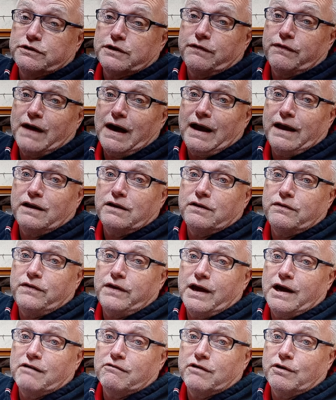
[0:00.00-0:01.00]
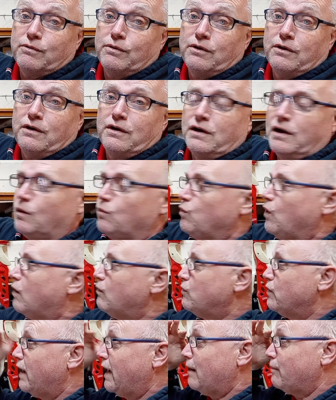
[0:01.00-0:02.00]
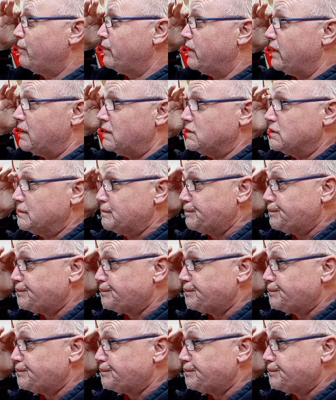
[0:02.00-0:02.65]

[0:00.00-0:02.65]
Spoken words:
at that end of the arrow. And what will happen is,